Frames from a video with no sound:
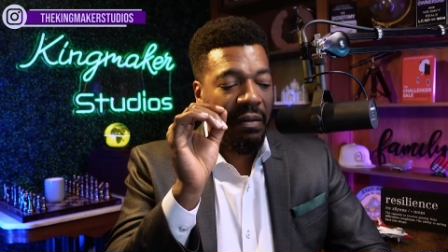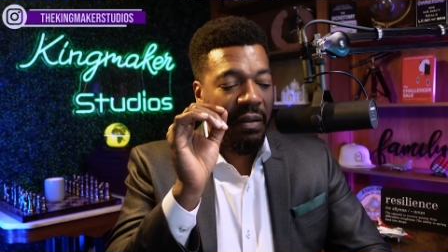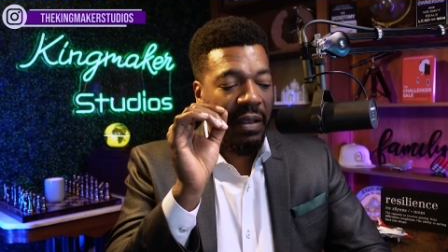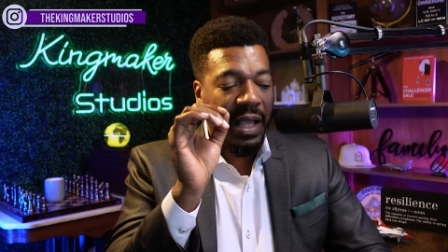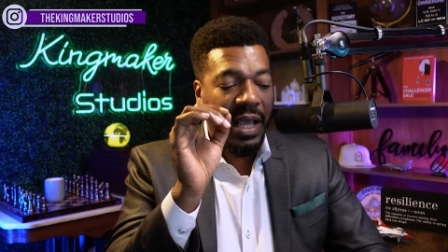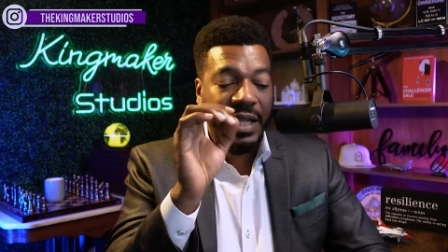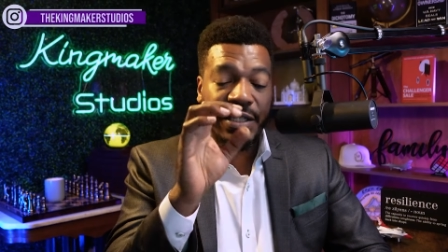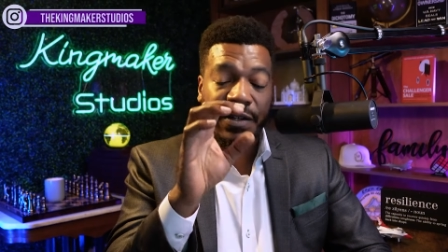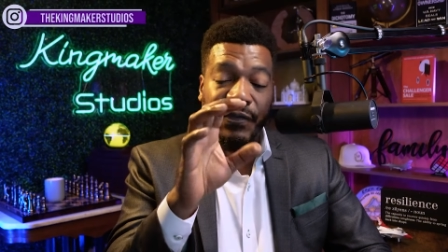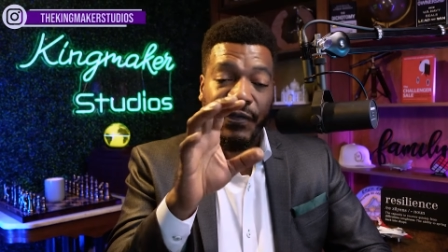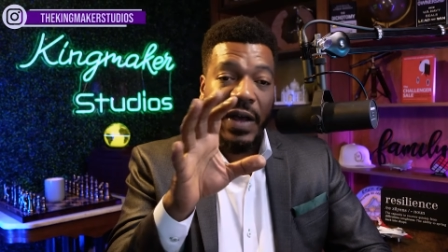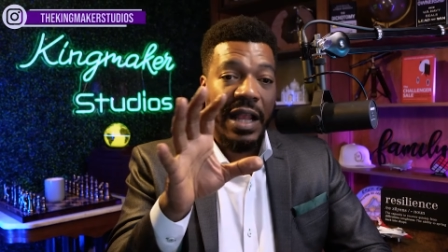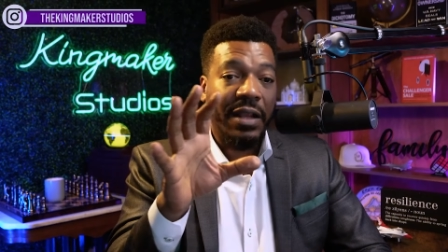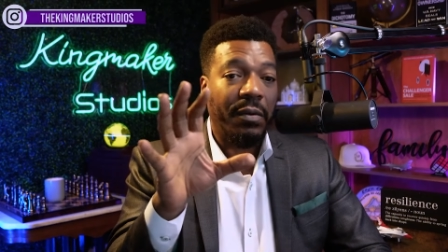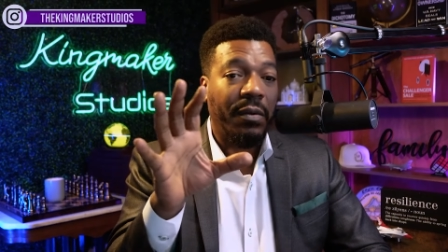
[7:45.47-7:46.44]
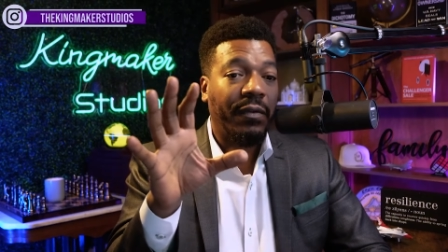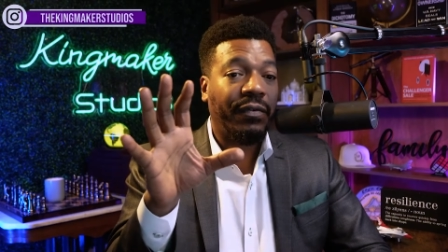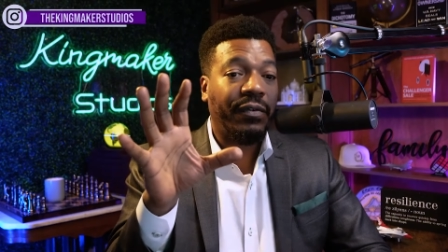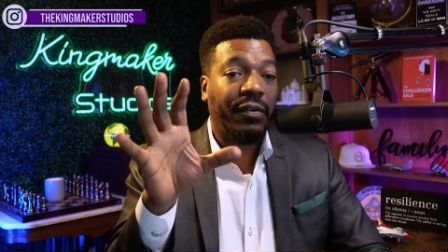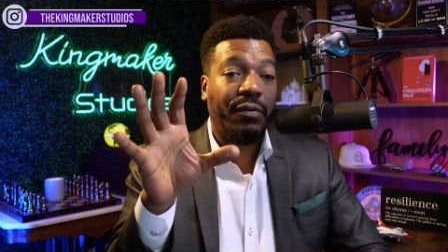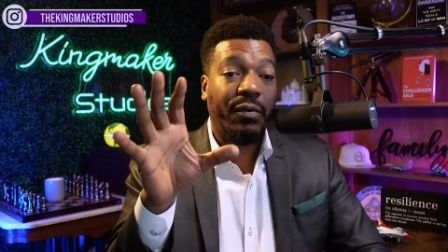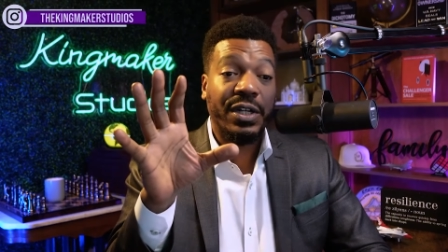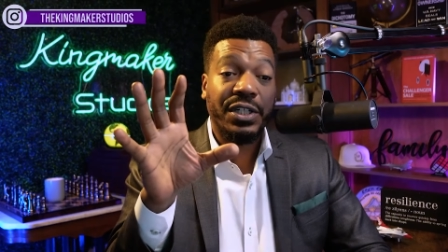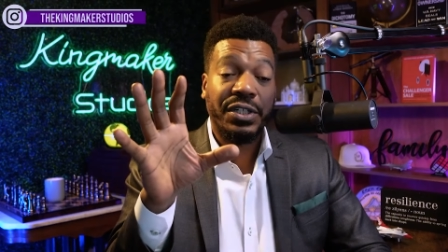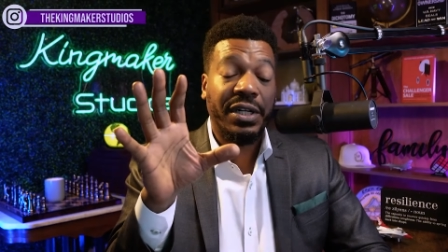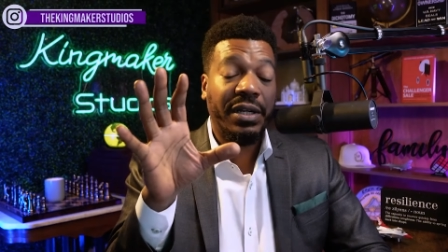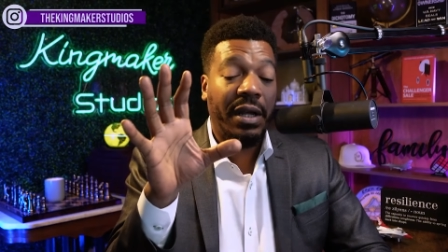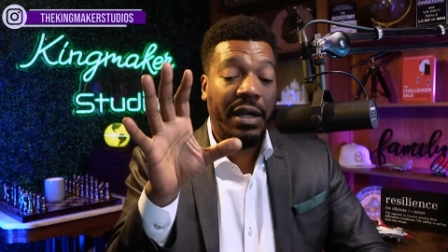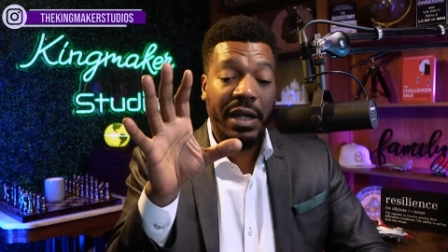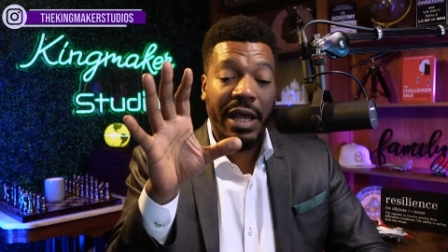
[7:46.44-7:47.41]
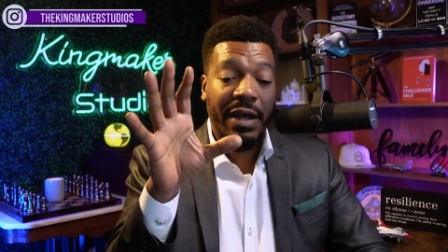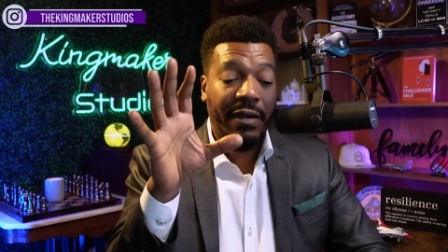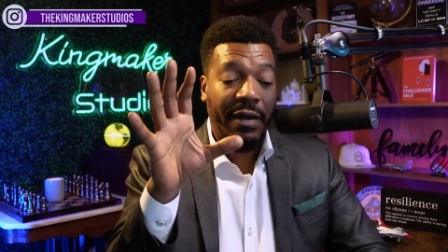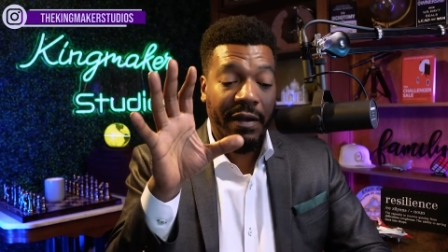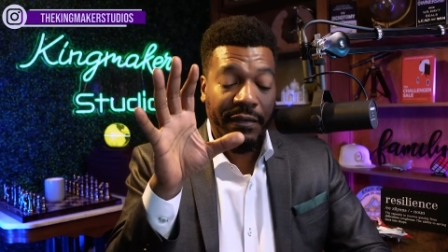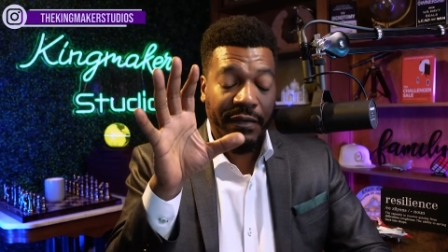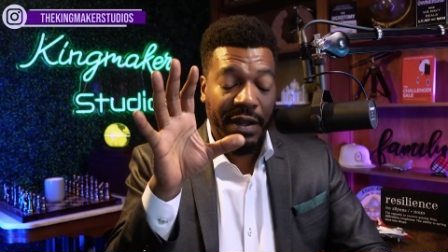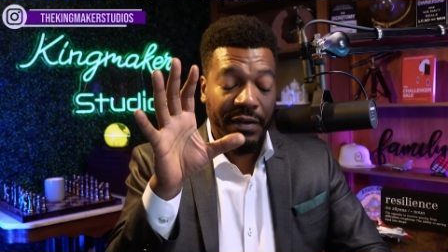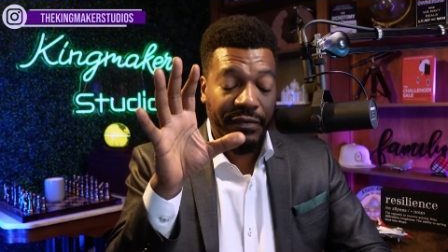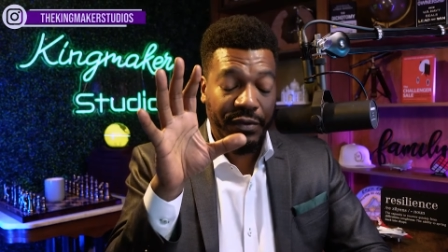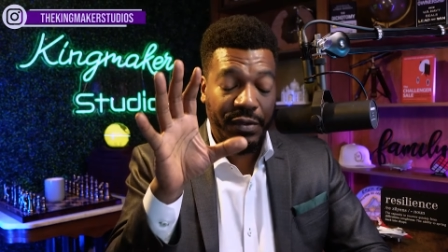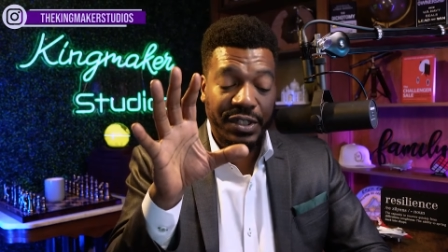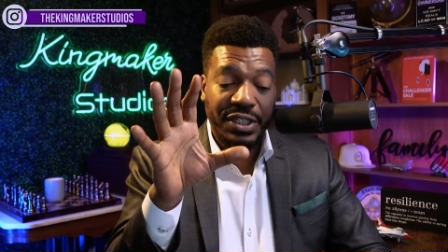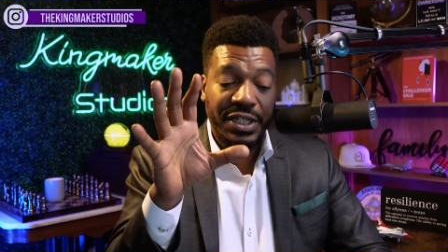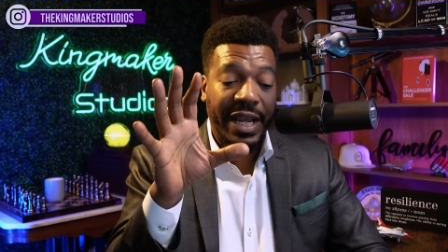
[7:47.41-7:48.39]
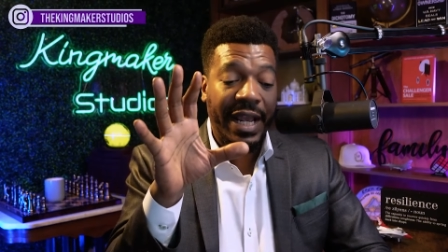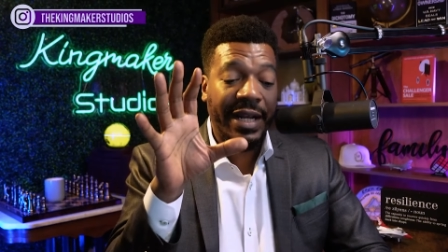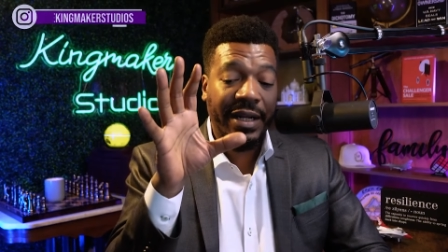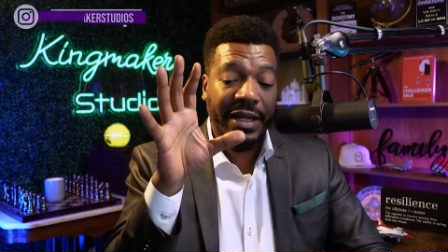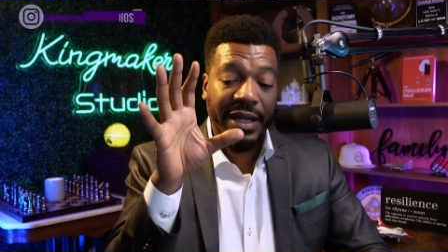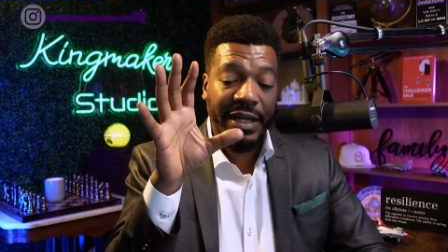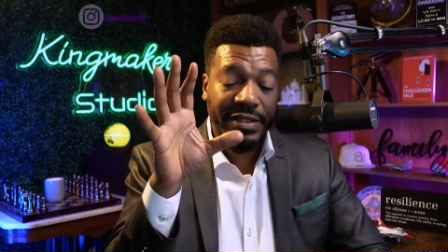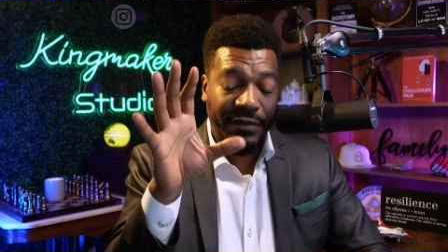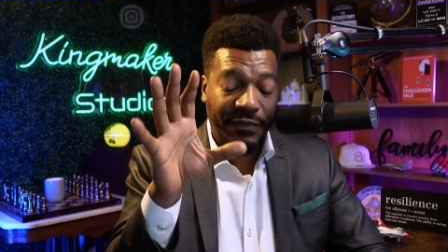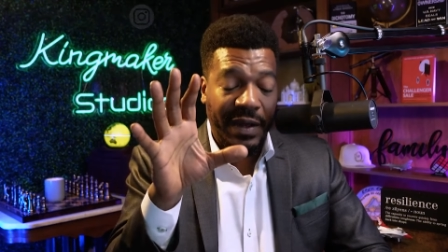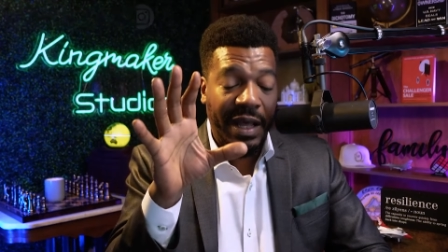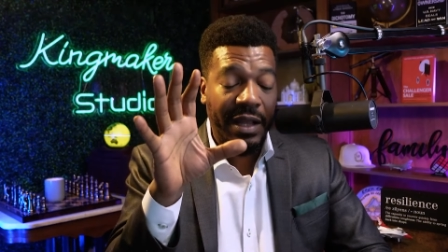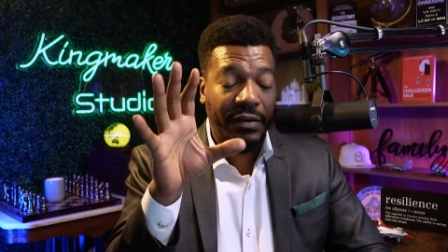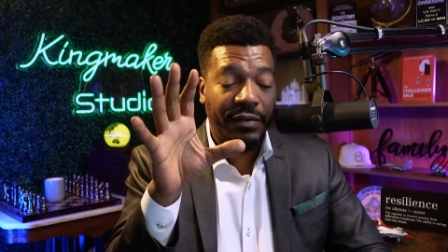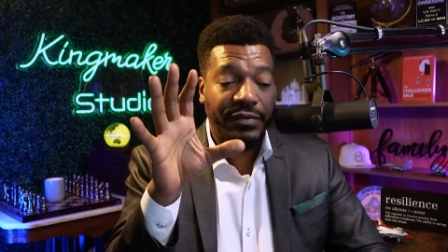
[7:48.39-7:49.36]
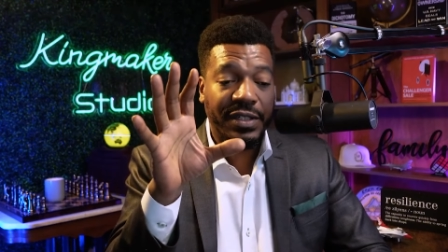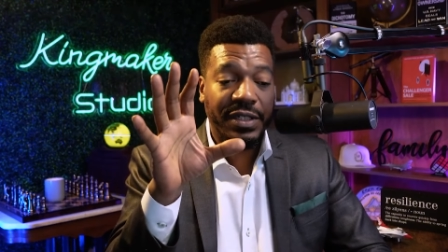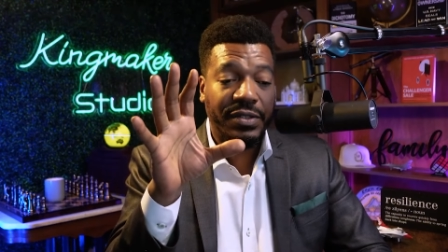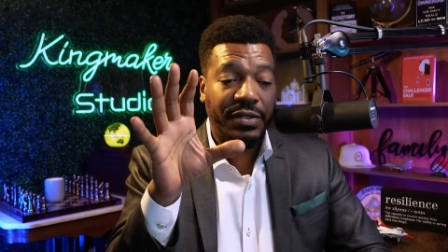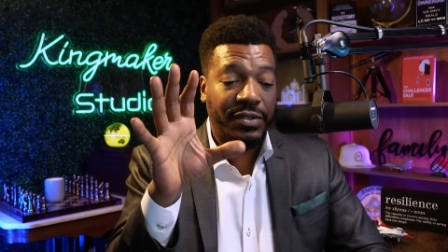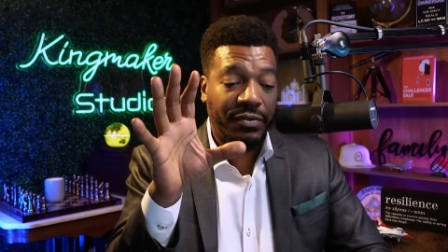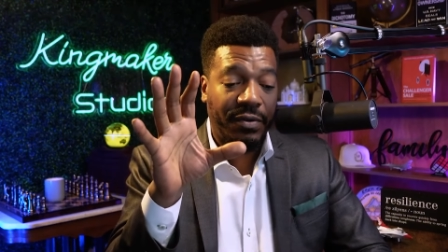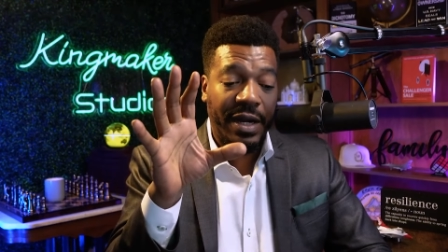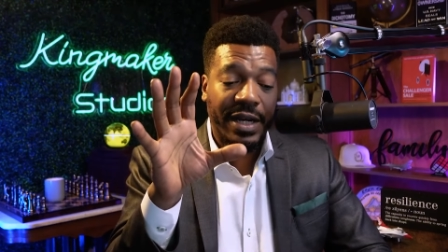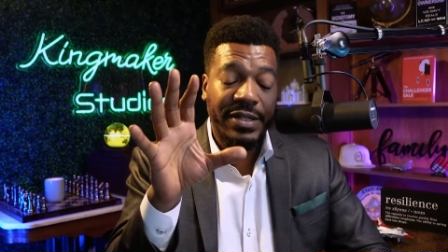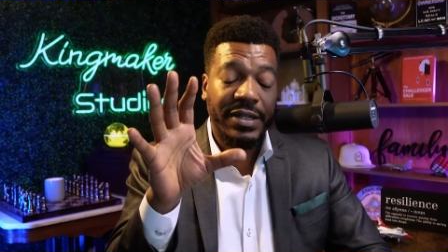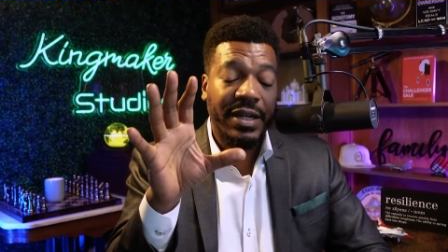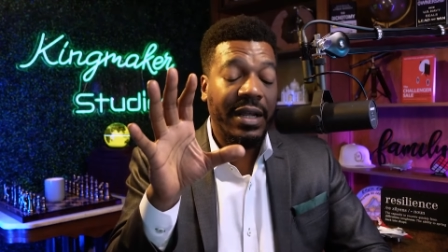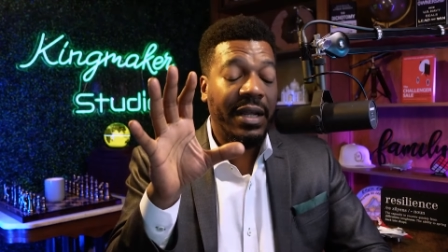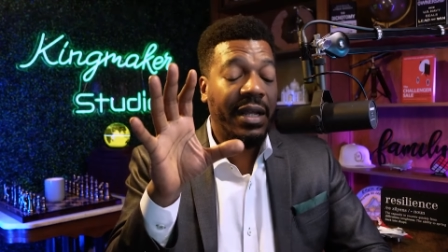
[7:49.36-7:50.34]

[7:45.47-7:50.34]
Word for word: as a follower of Christian uh, of of Christianity, as a follower of Jesus Christ,